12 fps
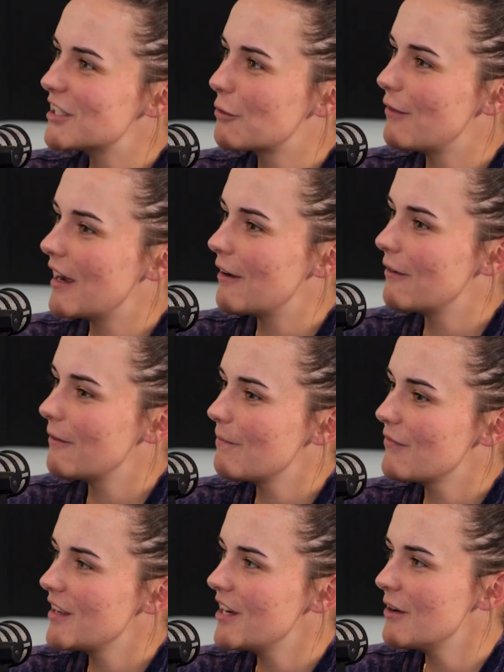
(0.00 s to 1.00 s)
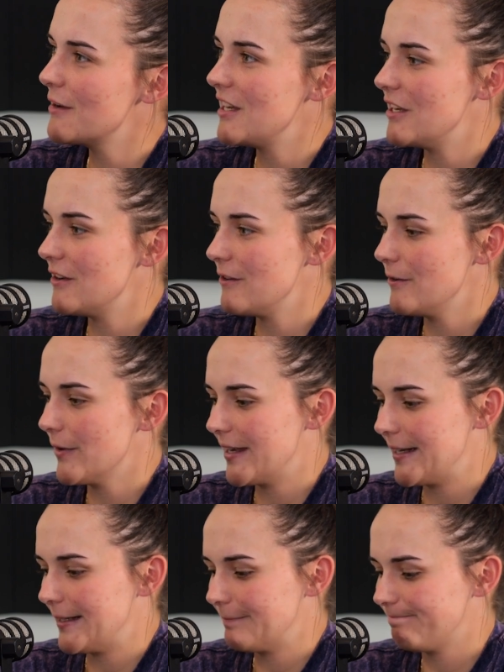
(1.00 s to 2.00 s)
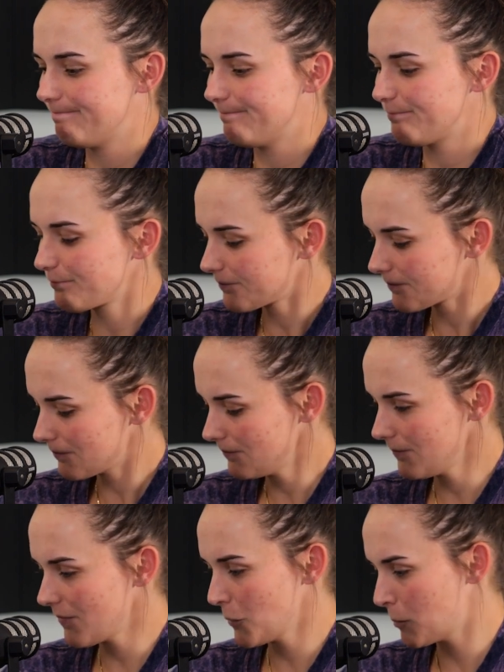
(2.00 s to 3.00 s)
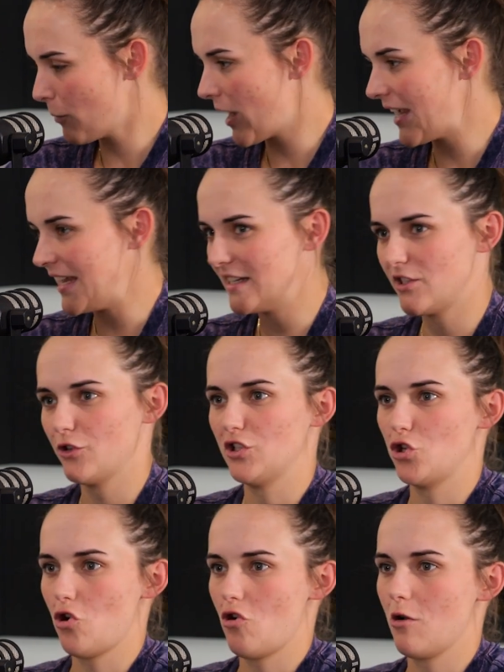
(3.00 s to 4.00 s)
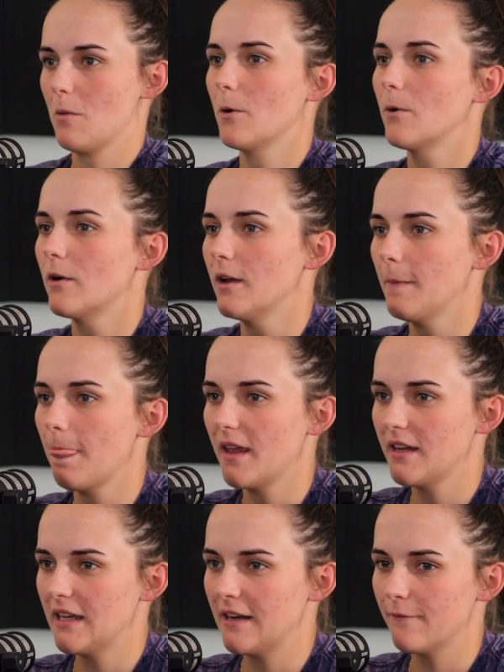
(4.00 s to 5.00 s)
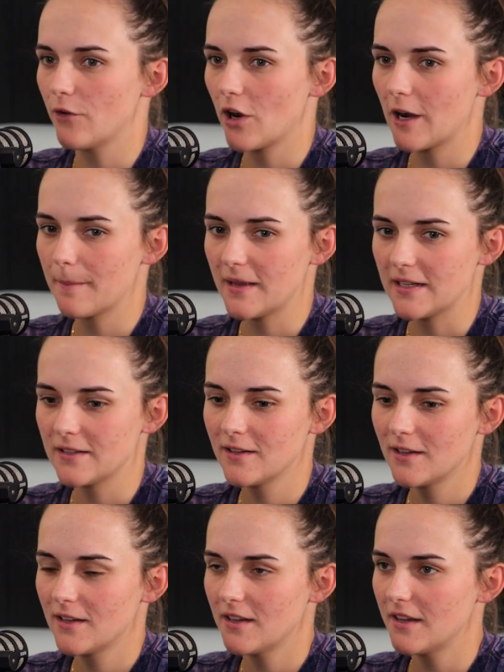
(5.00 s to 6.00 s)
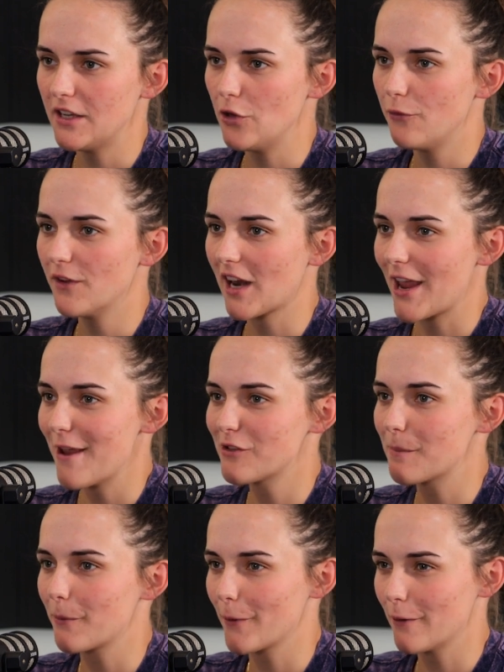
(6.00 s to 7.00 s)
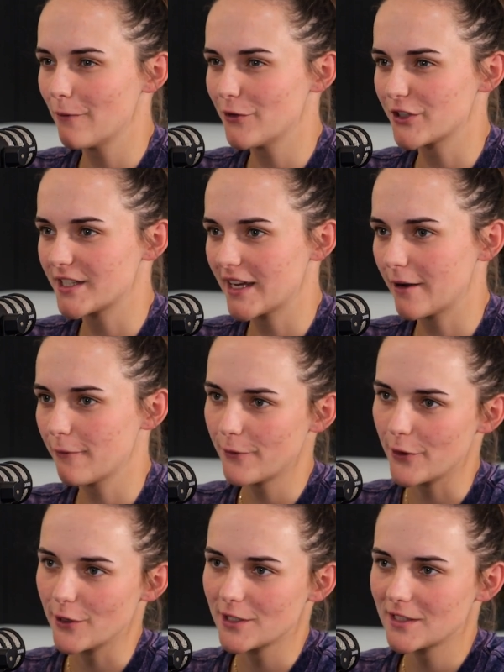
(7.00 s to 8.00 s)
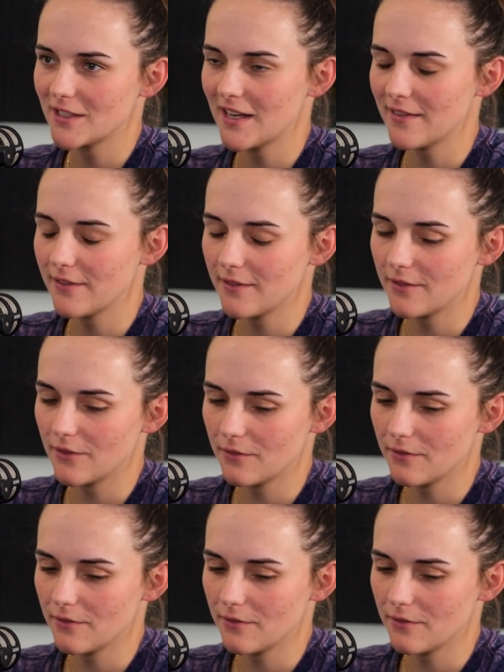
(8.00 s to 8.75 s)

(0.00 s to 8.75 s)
just felt, you know, when you might enter a job or an environment and you feel like you have to prove yourself first, and